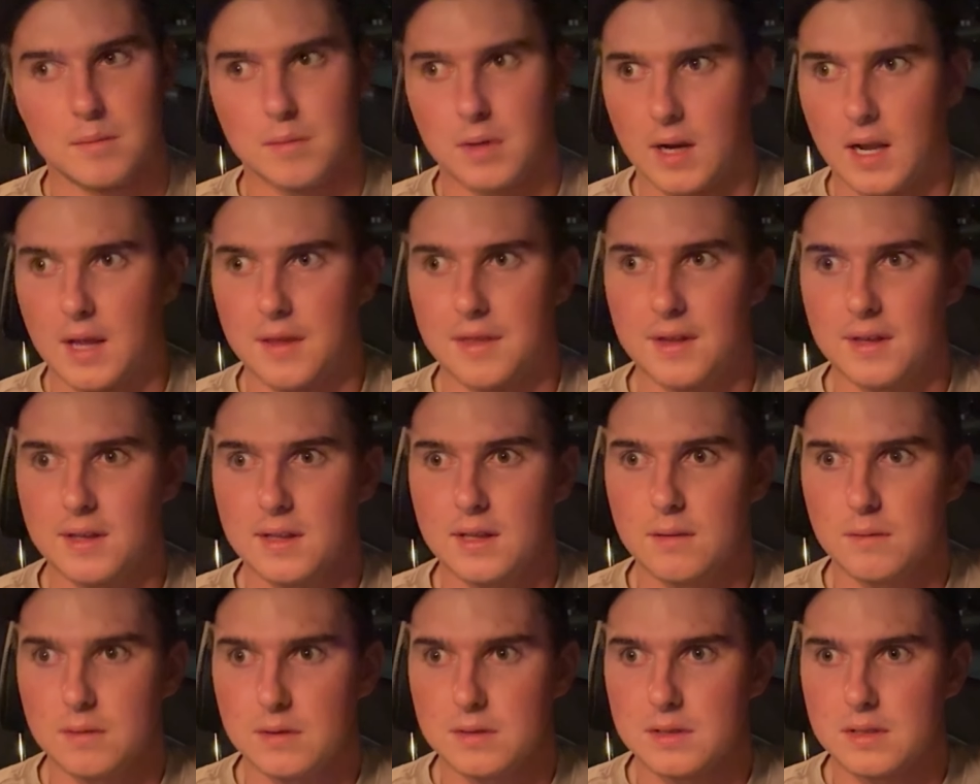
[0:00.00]
but I think
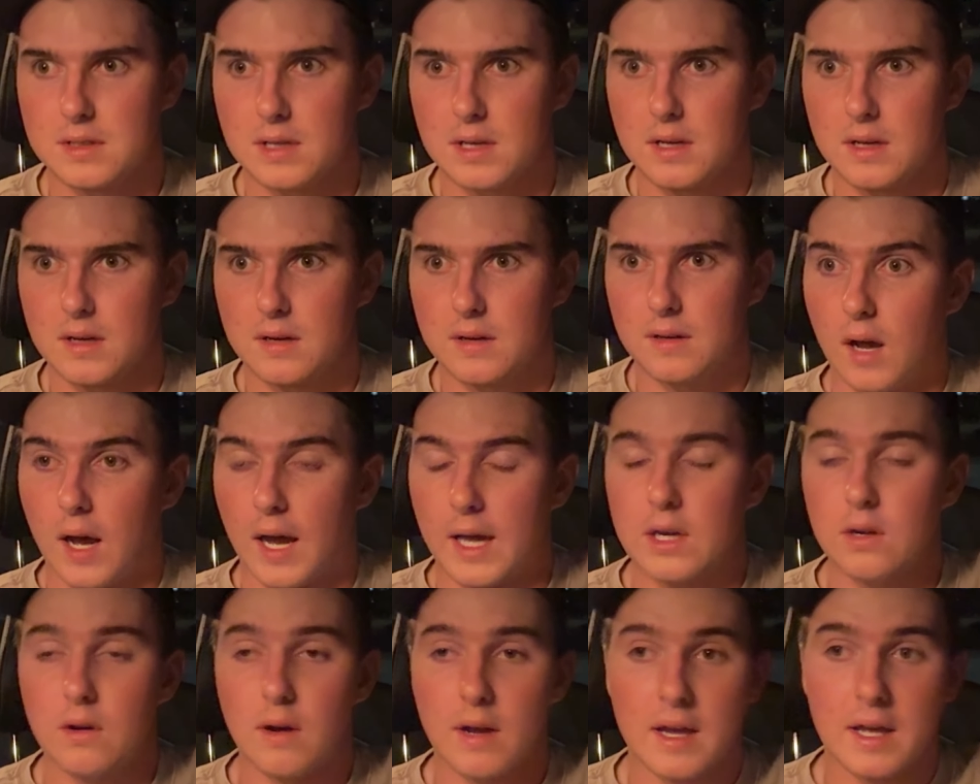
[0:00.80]
that was, I
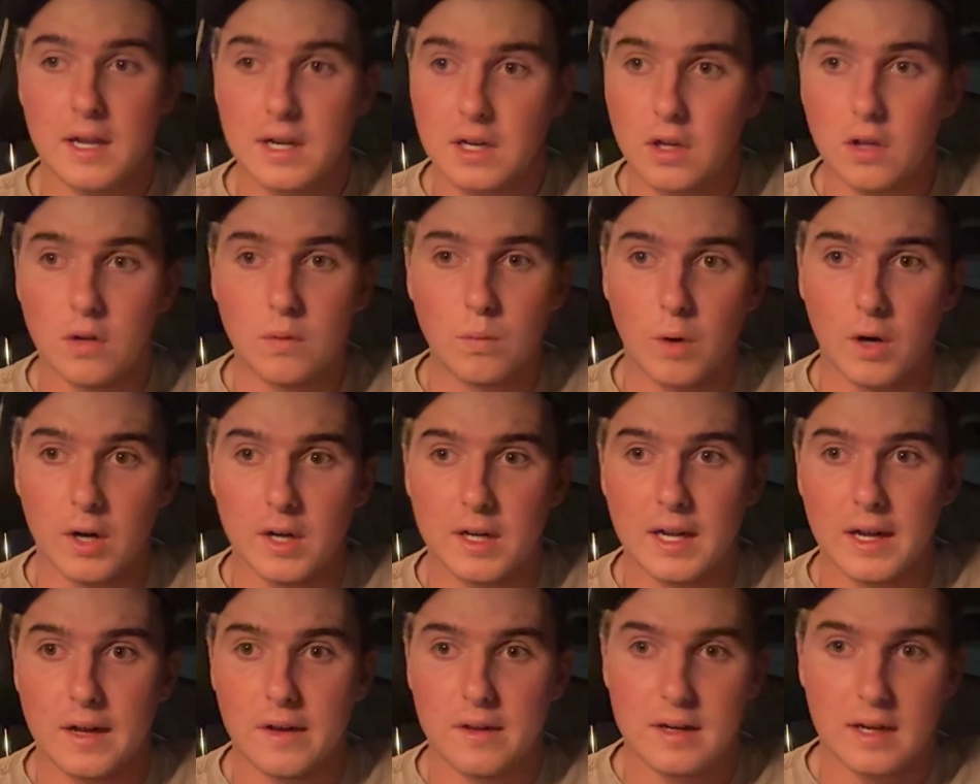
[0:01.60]
know I had a good
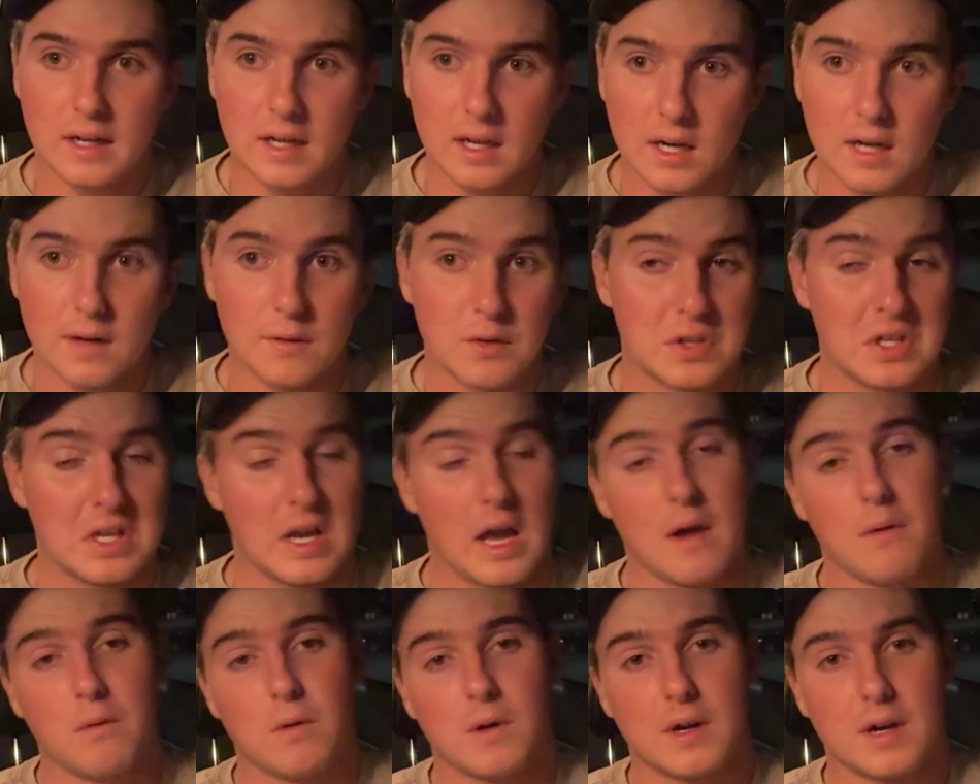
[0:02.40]
workout and I got everything
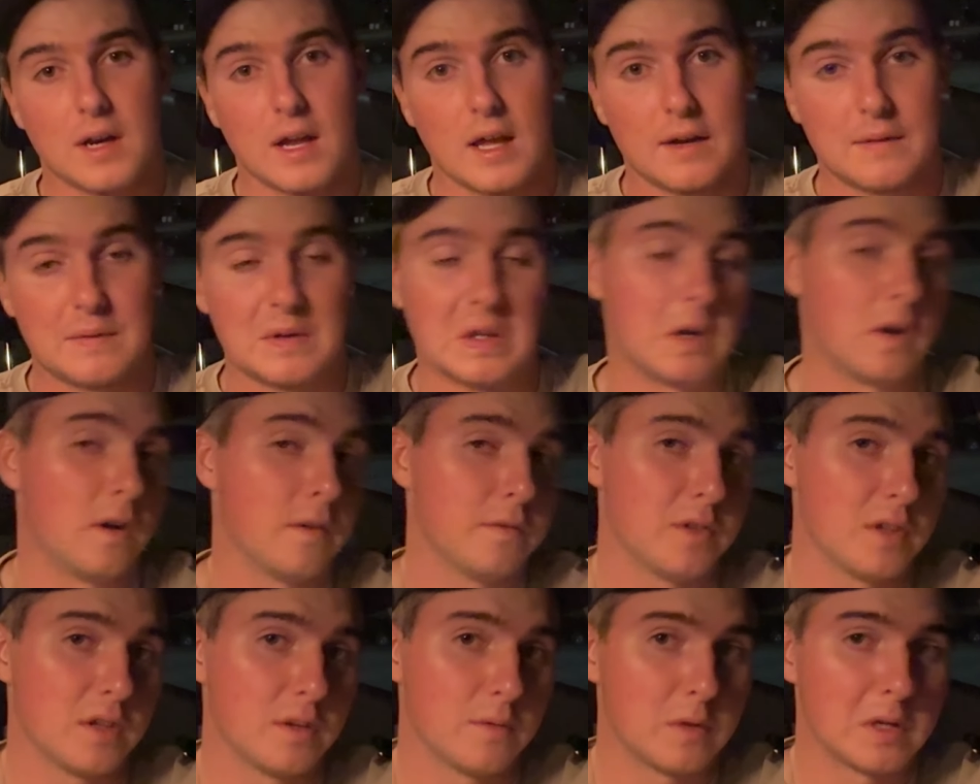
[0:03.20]
I wanted out of it.
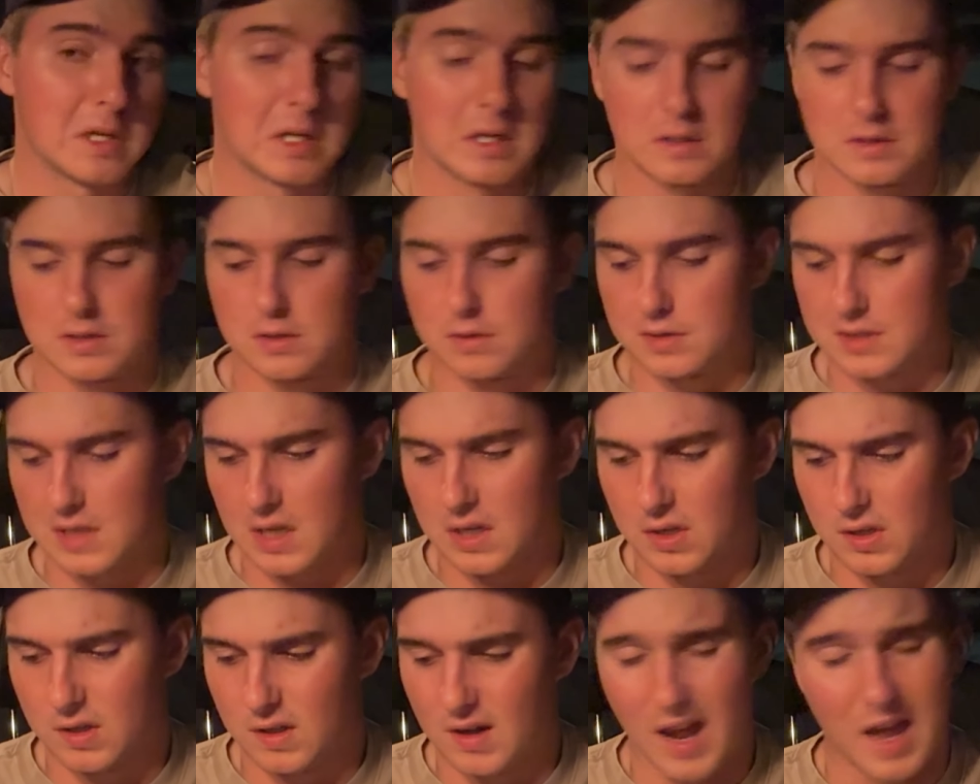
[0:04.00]
Hopefully the video turns
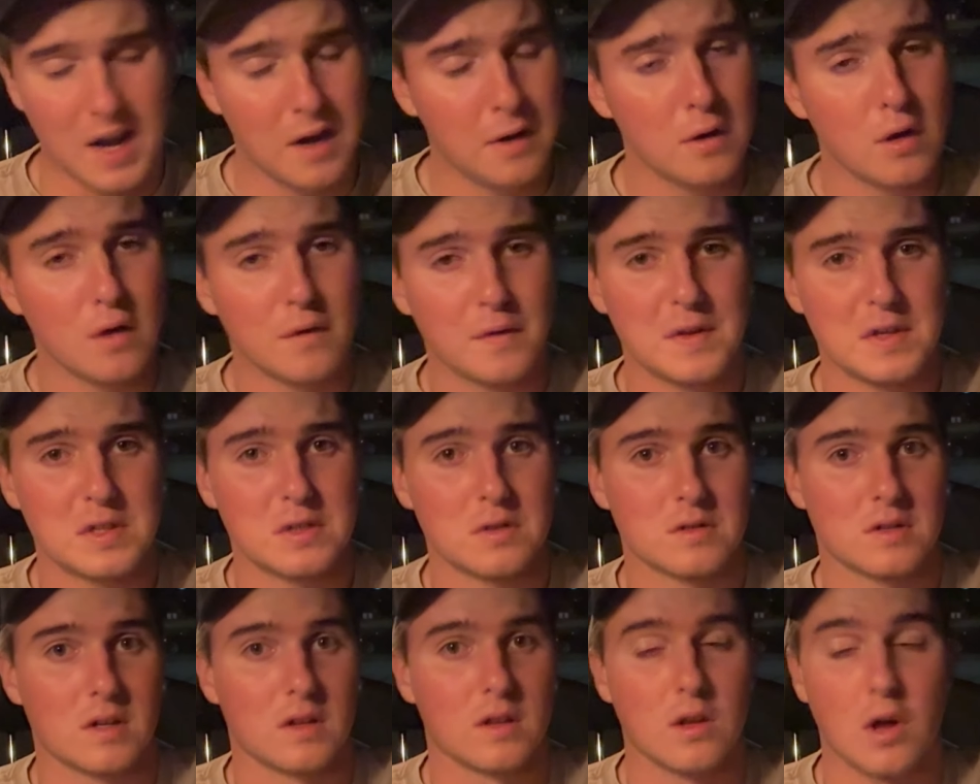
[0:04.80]
out good. I don't know if this
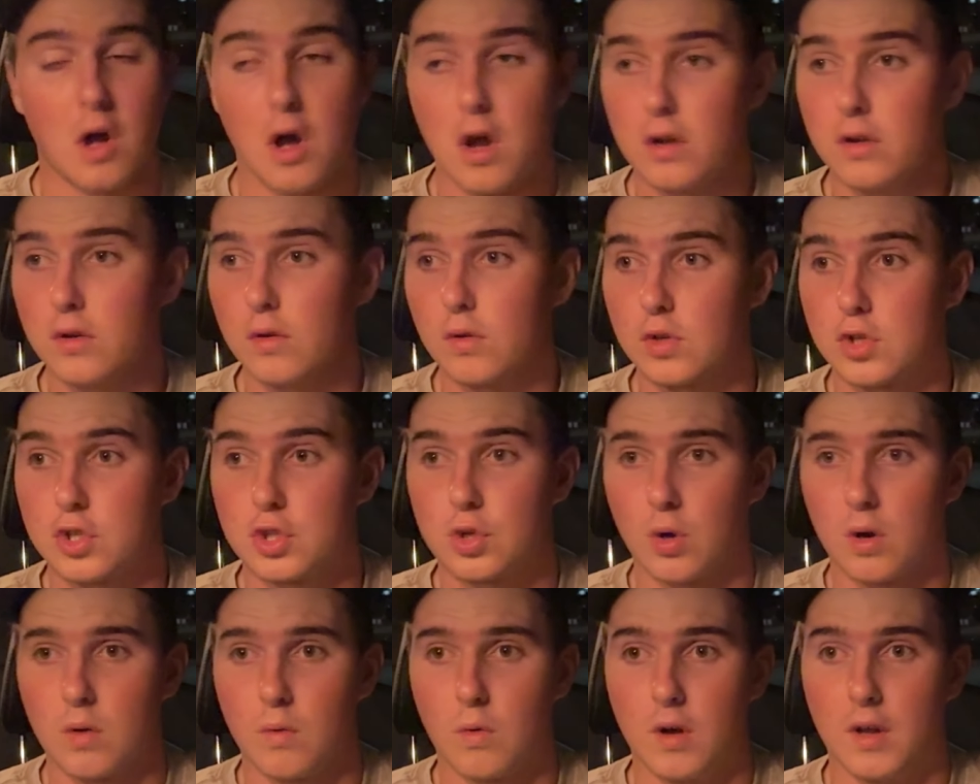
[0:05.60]
was a long or a
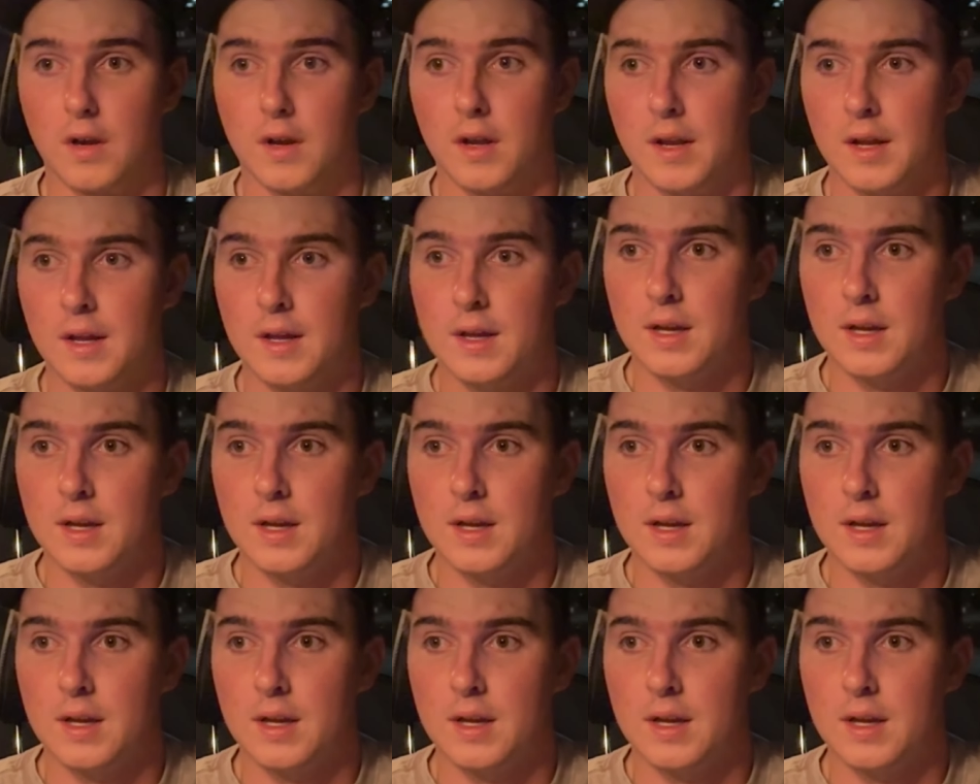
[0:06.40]
short one.